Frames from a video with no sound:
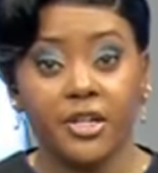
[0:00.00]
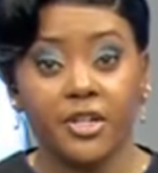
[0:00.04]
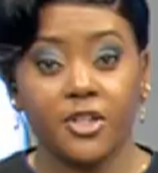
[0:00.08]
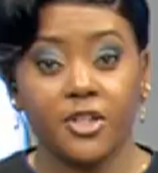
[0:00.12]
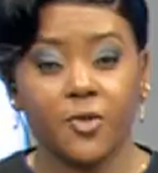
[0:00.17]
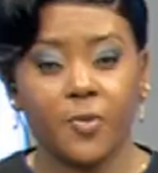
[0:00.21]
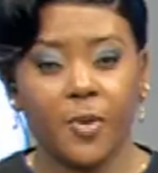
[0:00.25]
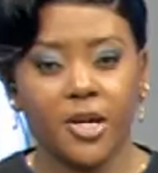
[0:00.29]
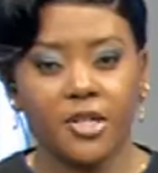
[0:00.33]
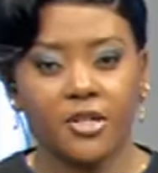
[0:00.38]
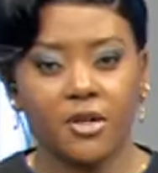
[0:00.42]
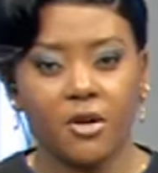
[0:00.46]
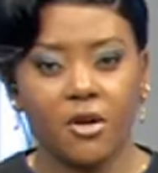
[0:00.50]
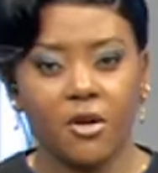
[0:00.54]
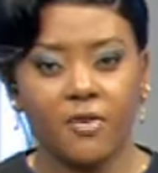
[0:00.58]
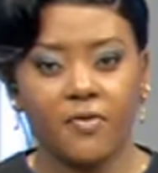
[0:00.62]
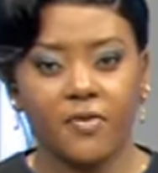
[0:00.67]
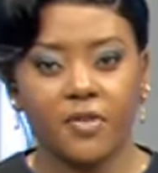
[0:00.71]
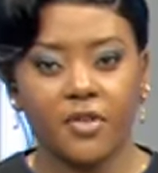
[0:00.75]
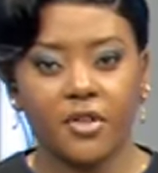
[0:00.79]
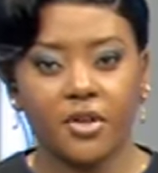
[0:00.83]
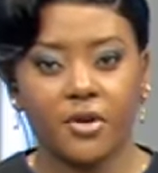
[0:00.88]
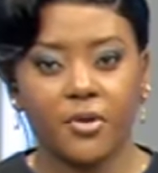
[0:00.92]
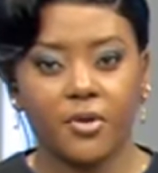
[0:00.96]
as part
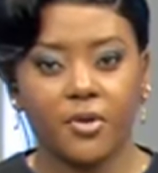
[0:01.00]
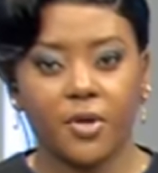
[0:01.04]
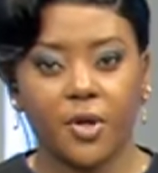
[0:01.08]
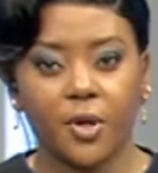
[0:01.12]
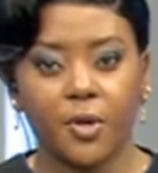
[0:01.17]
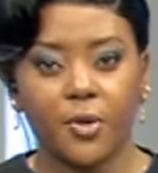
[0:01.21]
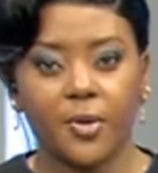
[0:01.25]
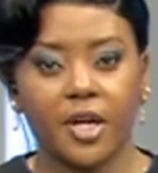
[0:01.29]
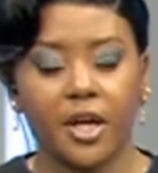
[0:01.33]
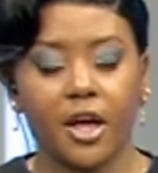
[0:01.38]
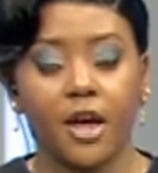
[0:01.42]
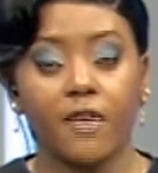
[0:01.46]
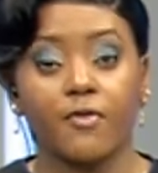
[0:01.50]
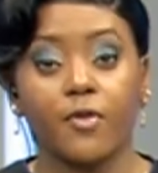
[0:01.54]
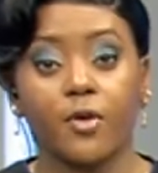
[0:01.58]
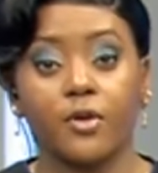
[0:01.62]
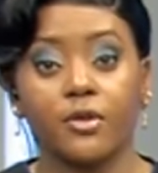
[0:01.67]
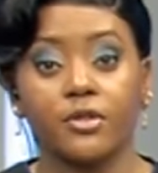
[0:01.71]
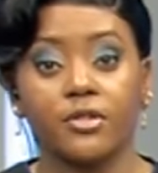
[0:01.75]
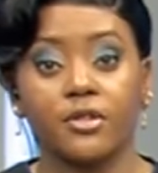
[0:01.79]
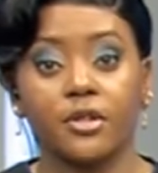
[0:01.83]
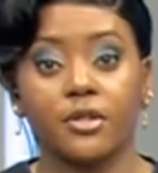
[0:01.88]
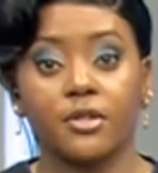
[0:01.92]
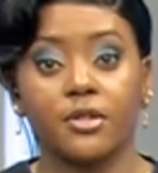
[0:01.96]
of the ongoing
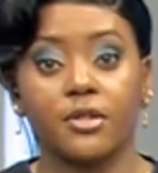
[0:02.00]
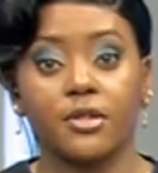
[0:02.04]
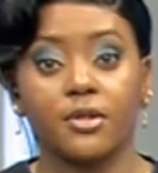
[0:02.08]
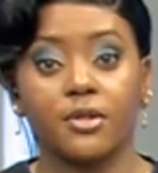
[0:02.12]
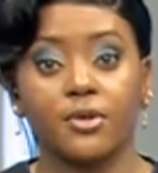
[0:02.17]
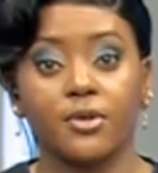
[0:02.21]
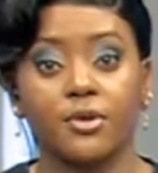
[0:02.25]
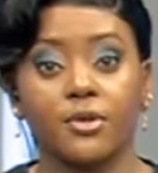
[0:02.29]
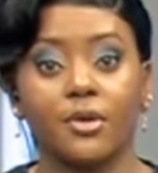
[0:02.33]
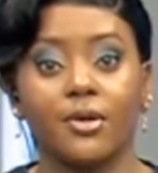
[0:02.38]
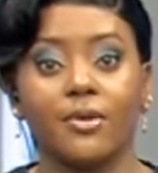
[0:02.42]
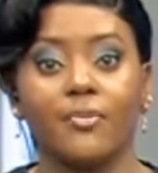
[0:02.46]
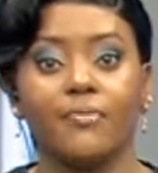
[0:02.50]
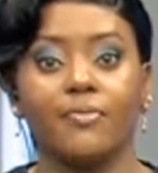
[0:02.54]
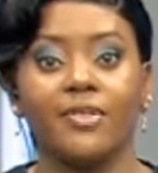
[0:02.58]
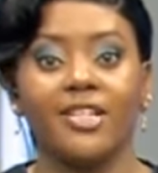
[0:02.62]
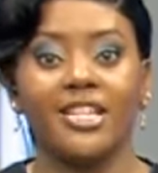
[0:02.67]
efforts to